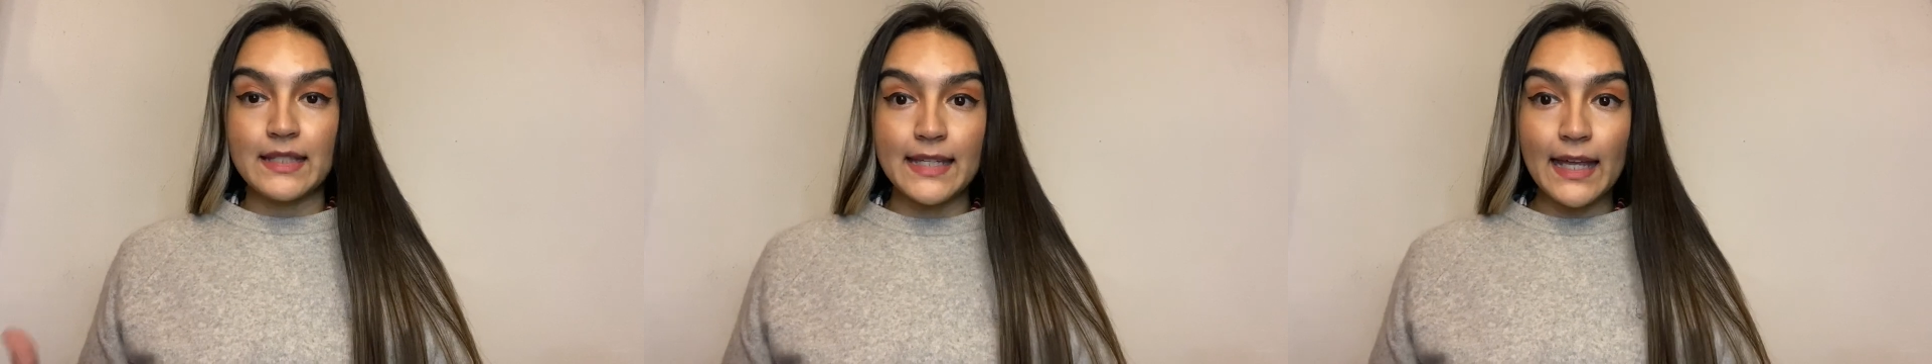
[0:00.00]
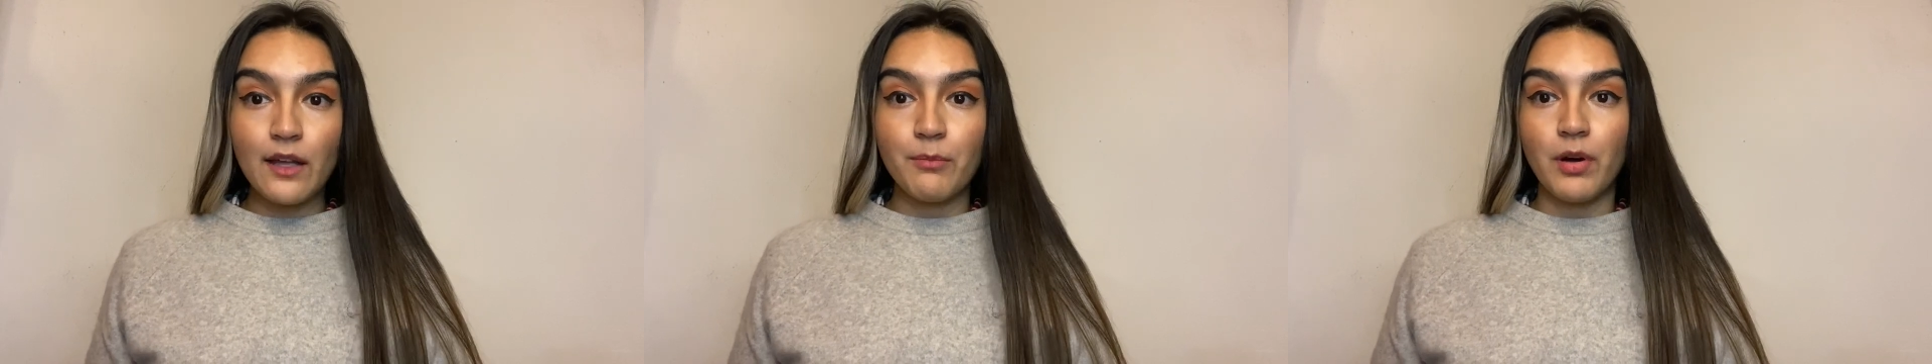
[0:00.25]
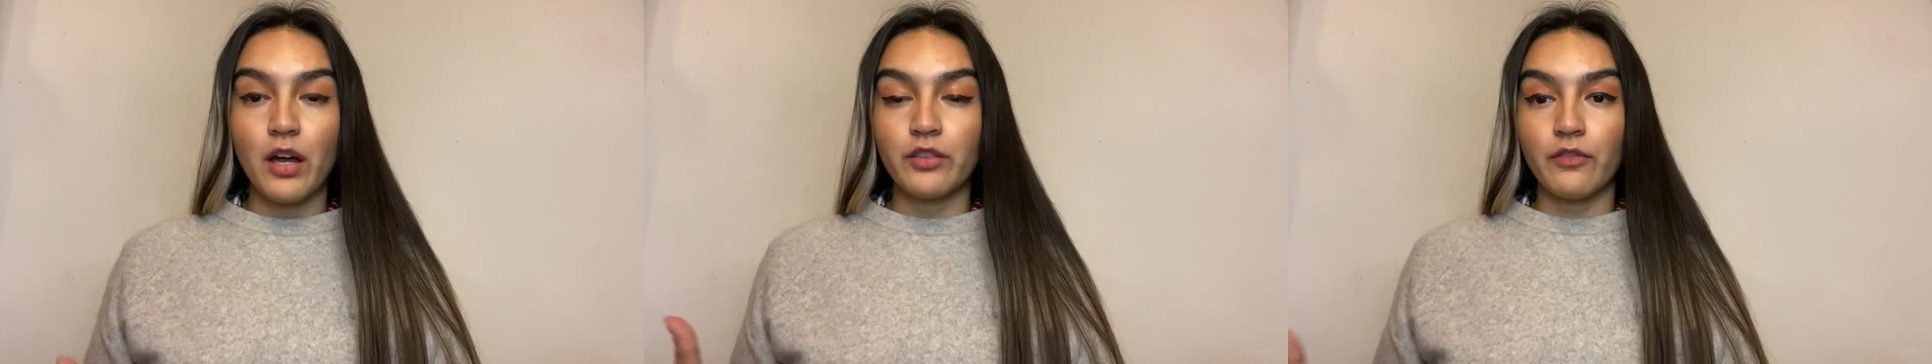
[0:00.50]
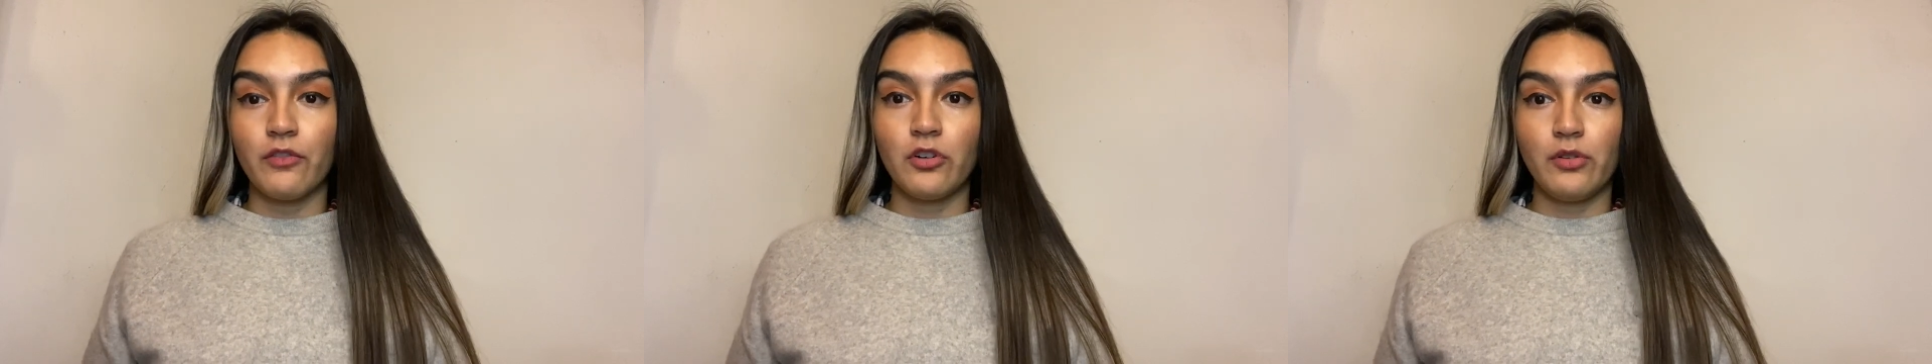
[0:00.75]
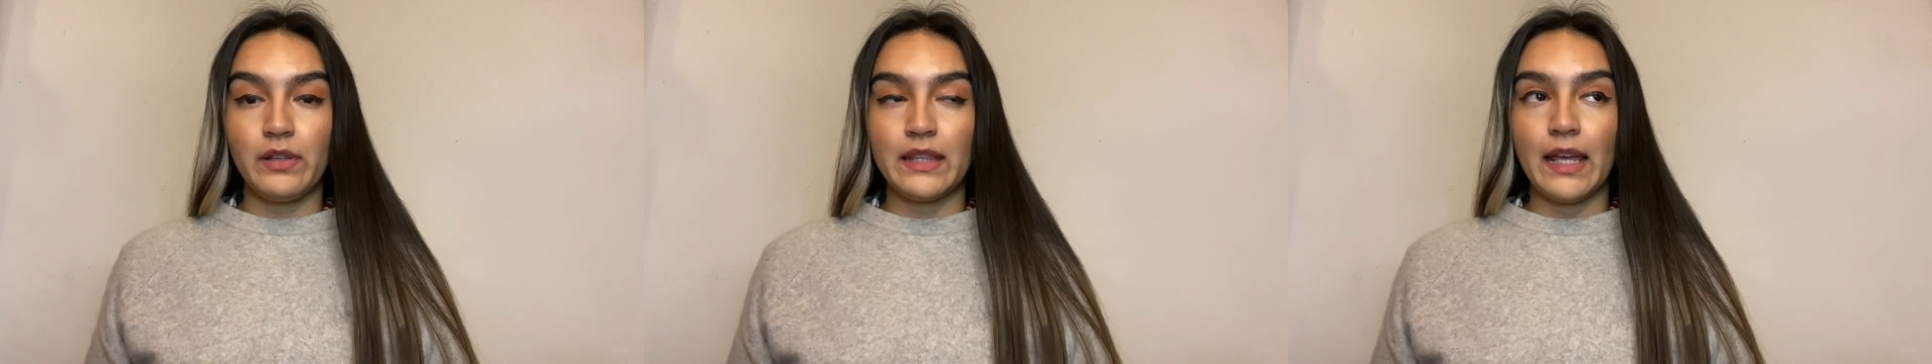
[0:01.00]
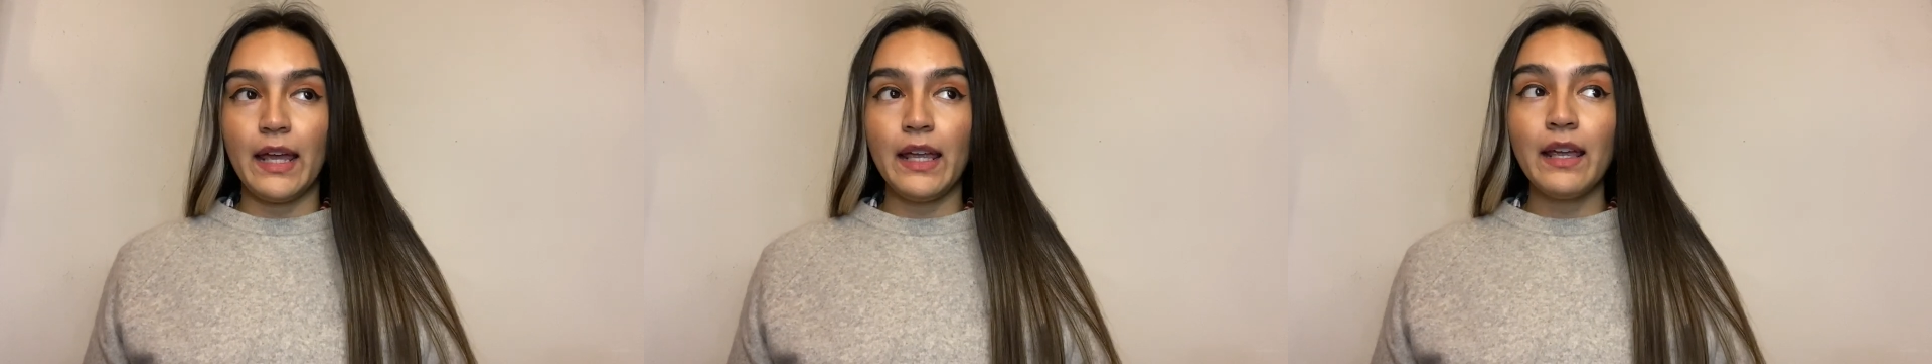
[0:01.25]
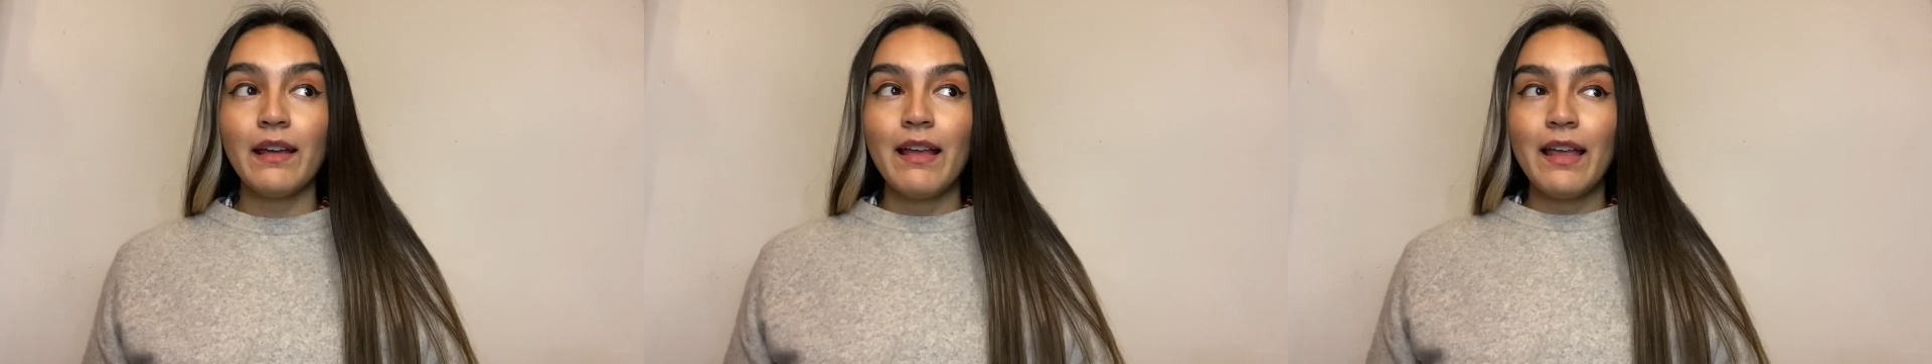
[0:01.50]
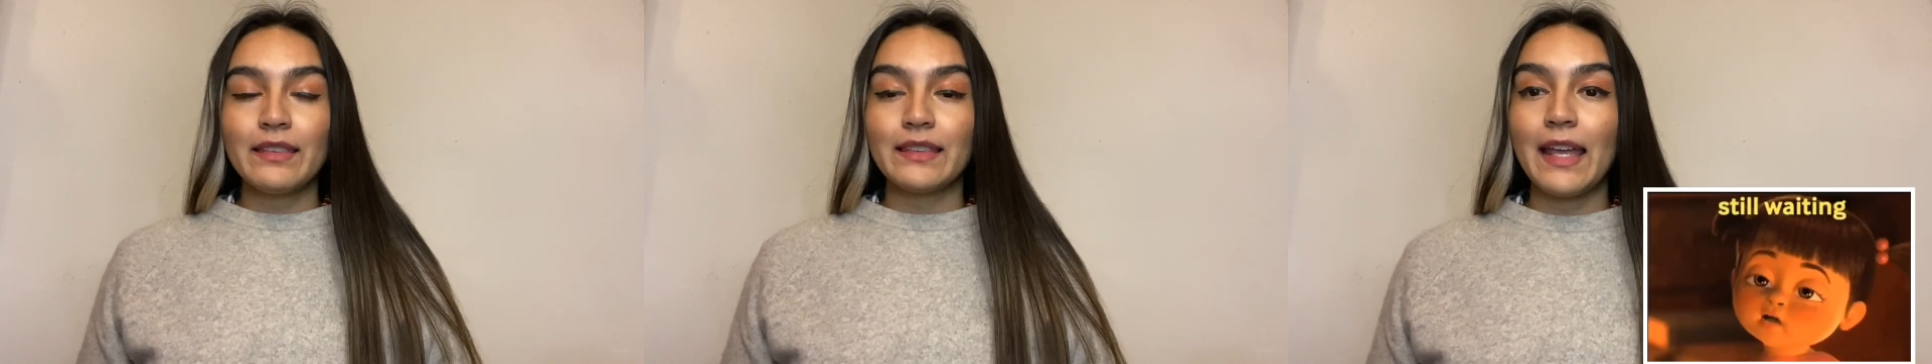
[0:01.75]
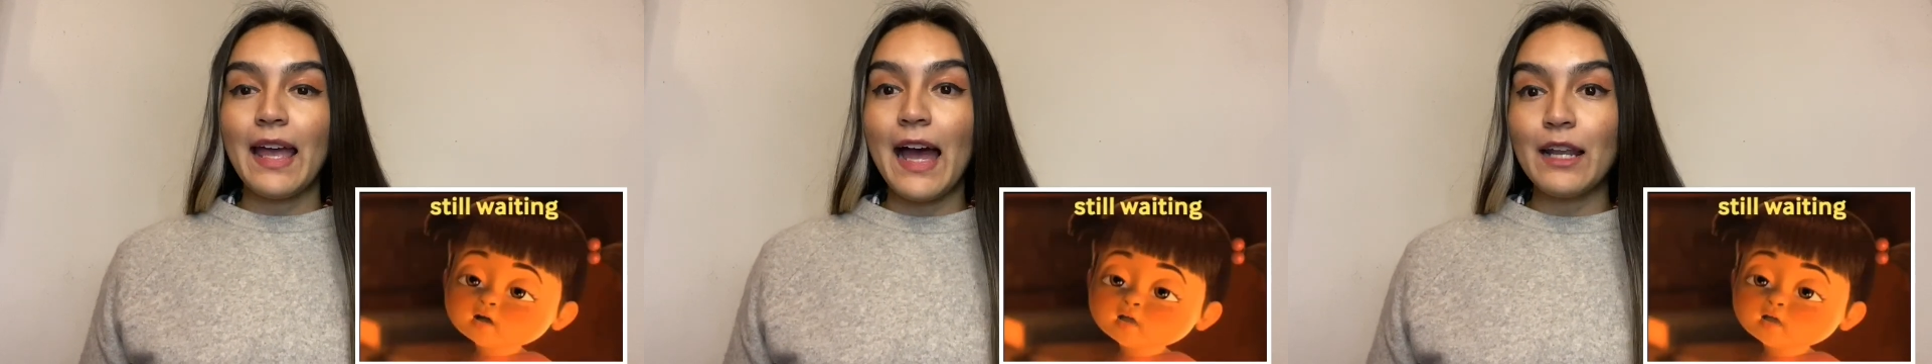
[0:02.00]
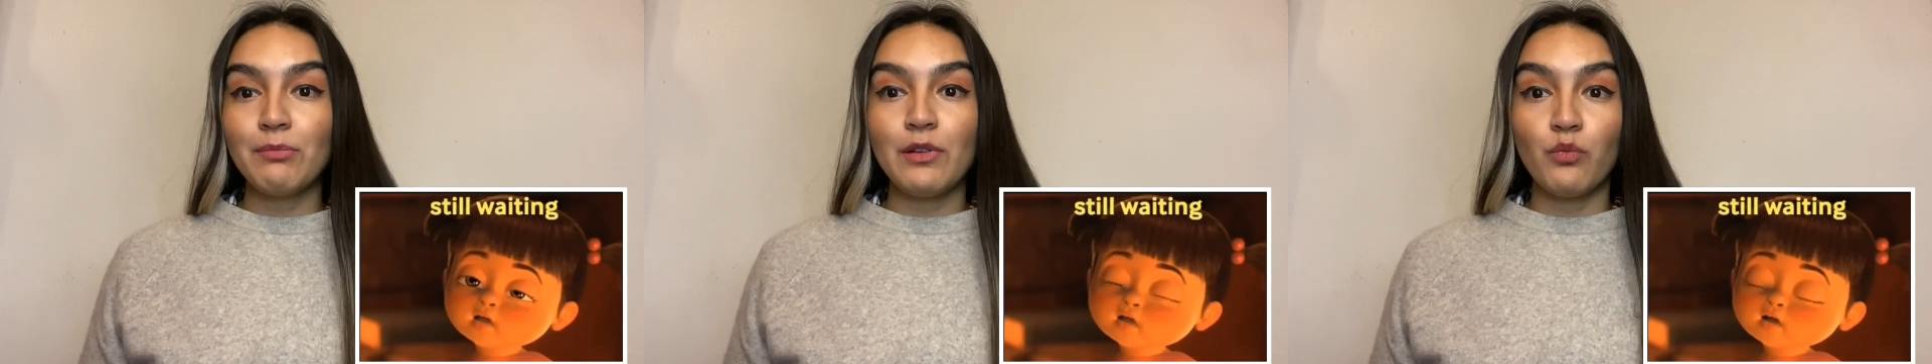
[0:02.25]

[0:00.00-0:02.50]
second part the following day. They had me